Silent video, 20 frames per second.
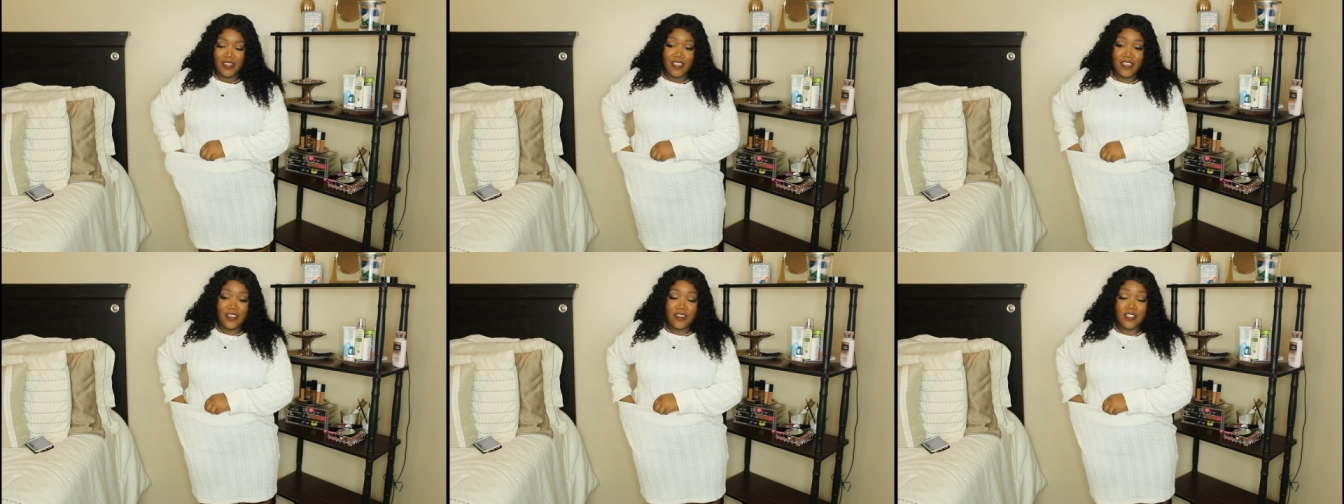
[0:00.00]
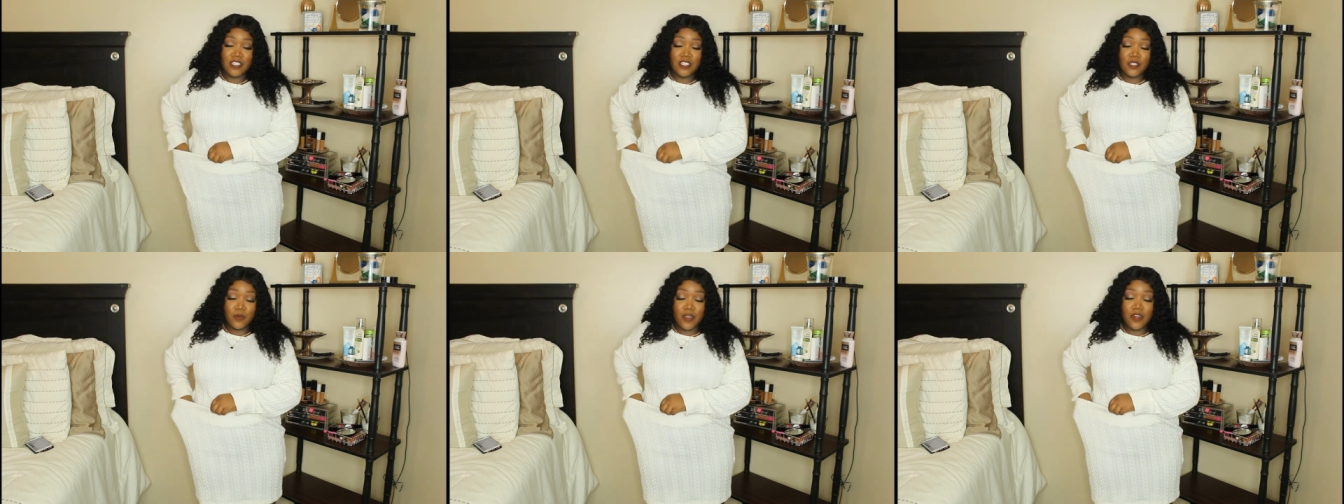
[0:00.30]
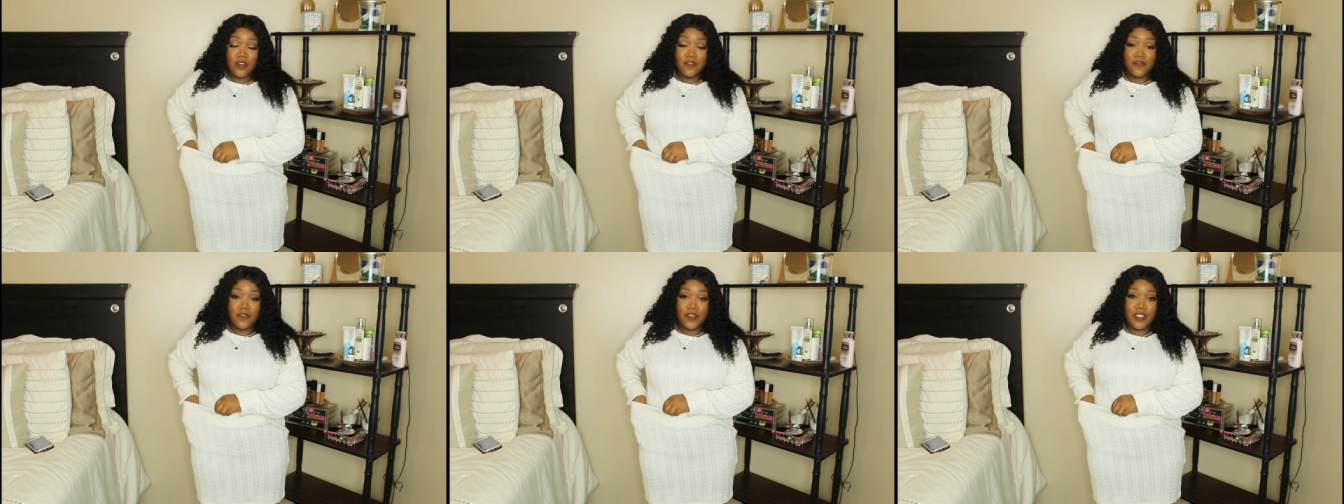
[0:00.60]
The
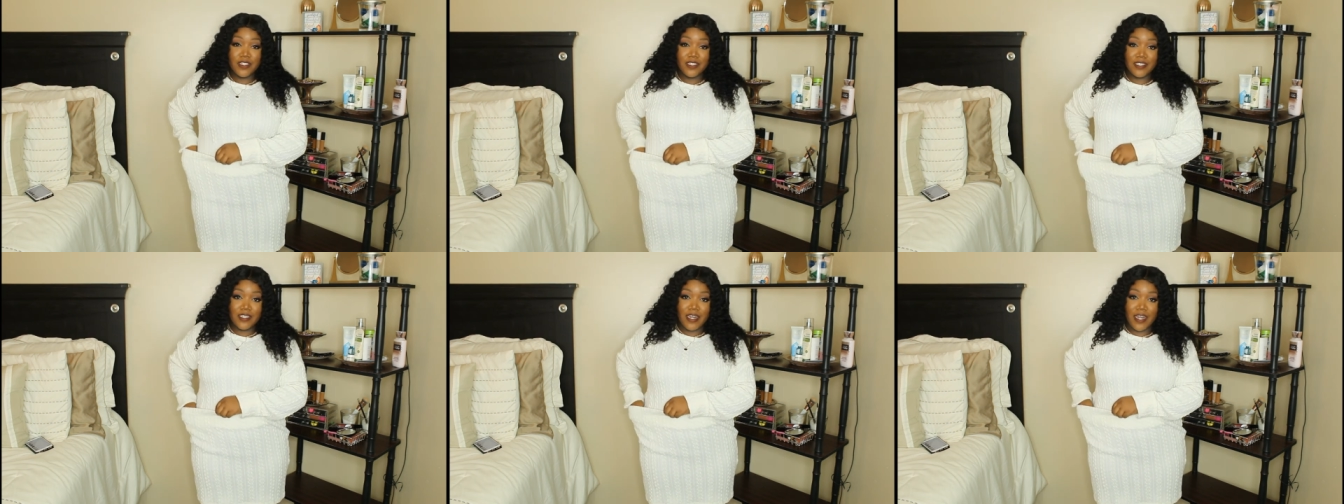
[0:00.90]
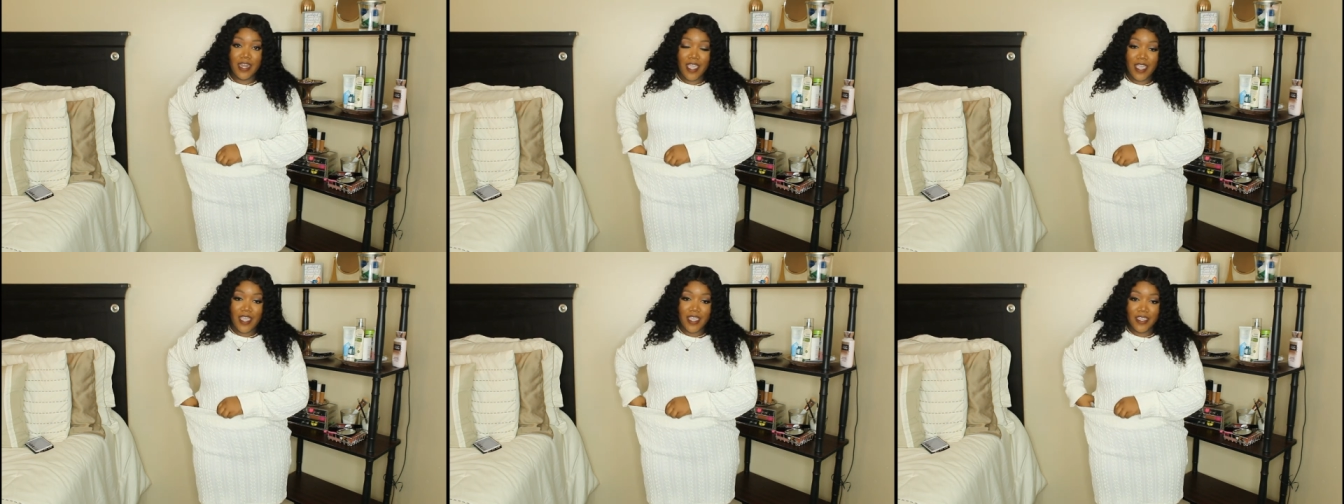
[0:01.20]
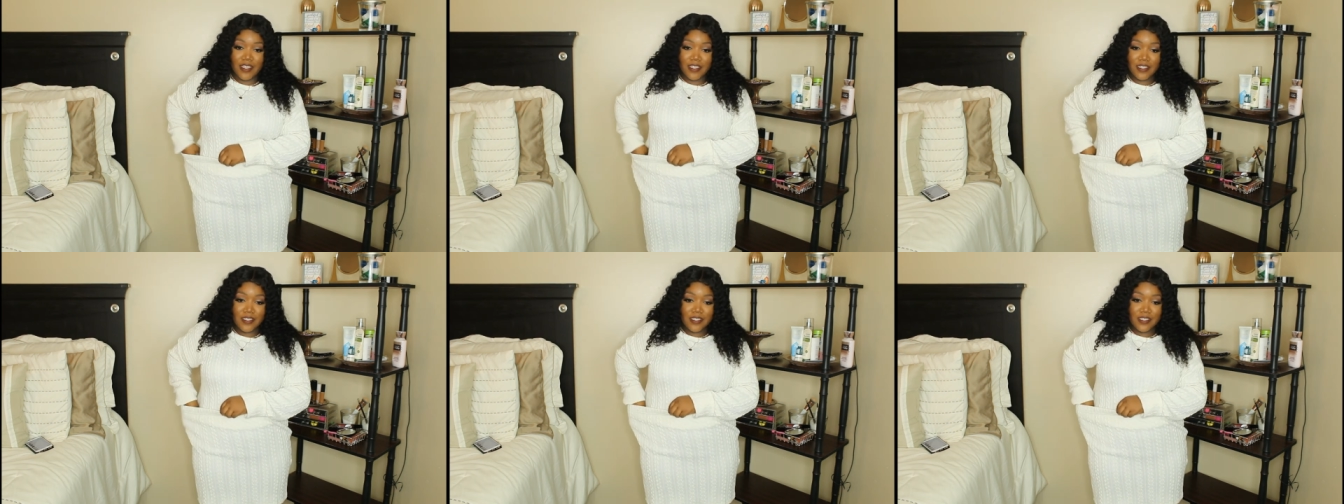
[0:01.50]
sweater fits
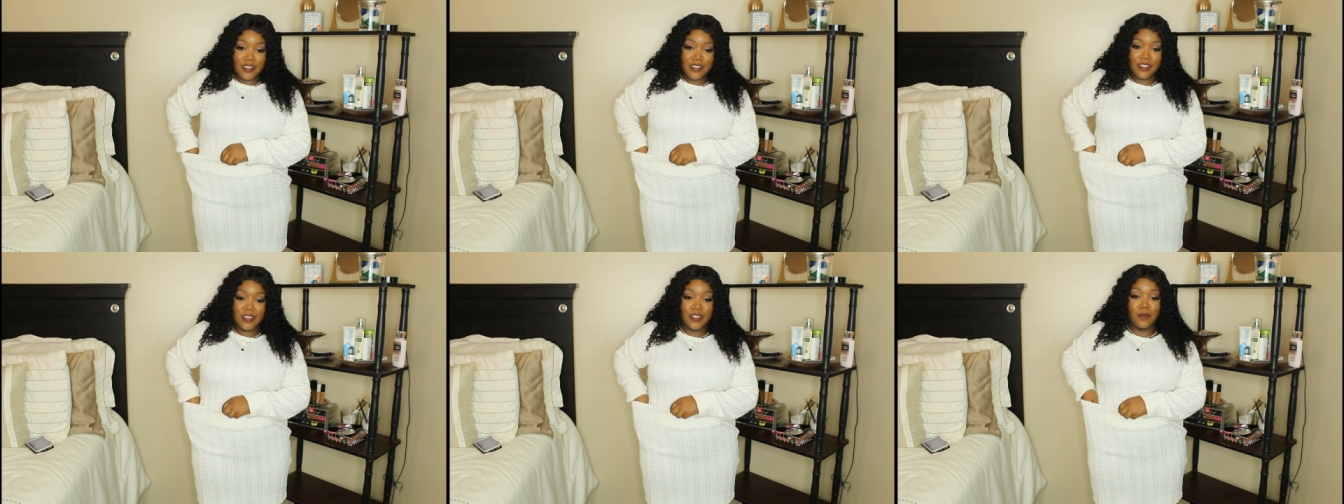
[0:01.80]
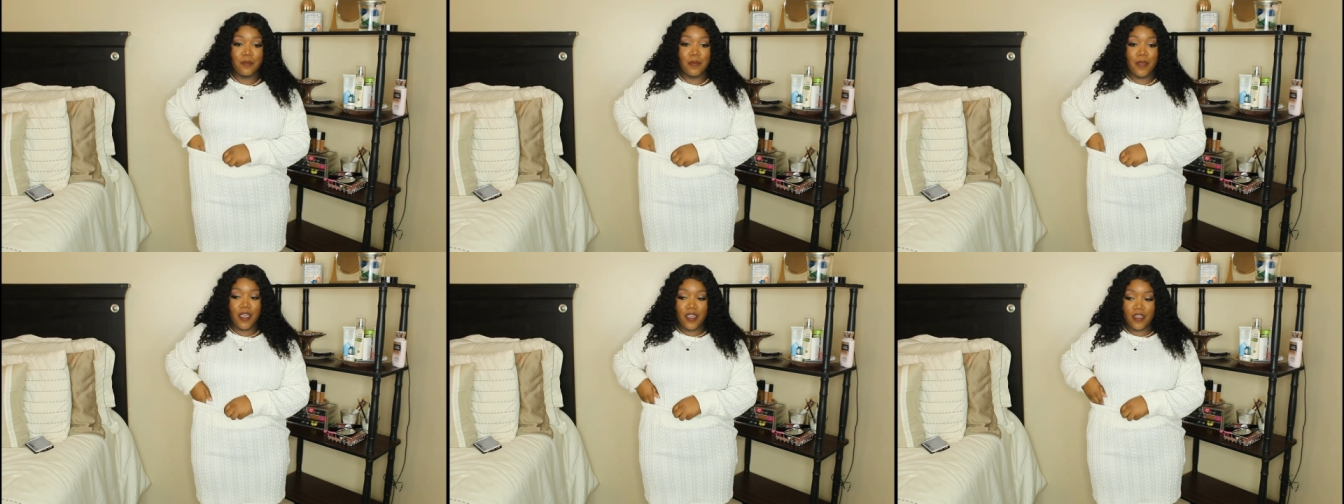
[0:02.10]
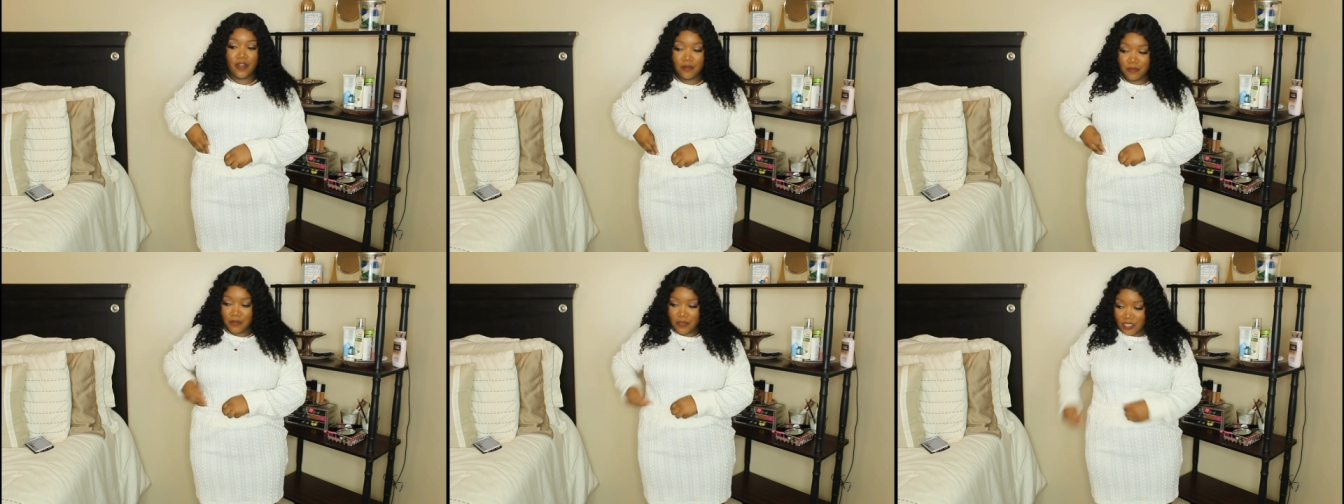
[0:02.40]
nice. The
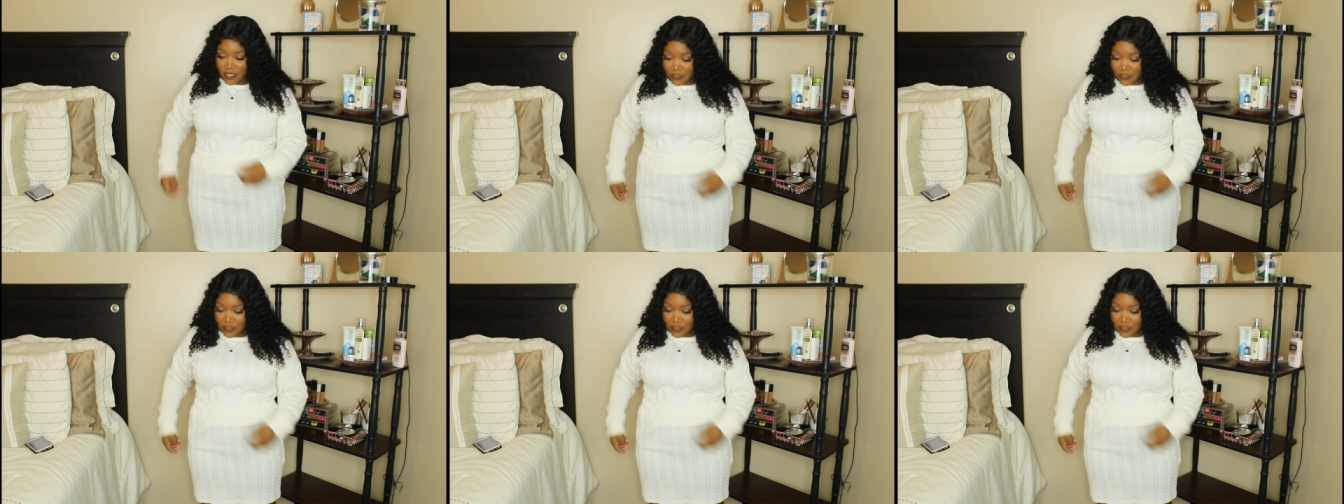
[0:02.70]
bottoms